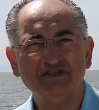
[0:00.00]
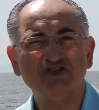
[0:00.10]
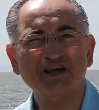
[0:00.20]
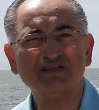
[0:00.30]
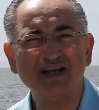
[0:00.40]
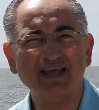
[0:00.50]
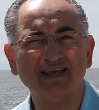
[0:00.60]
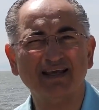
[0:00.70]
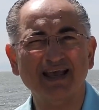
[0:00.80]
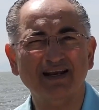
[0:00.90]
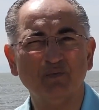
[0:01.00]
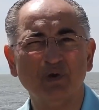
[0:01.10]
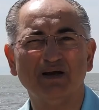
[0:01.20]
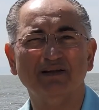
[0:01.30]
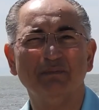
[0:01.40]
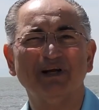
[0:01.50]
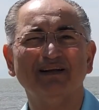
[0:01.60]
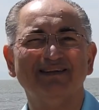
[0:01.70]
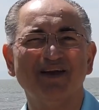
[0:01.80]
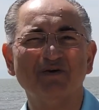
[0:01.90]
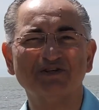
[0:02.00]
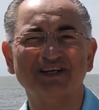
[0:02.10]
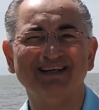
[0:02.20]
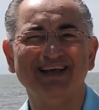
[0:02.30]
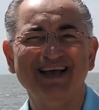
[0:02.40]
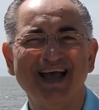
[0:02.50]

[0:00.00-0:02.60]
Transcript: Just like, again, we are in the middle of the ocean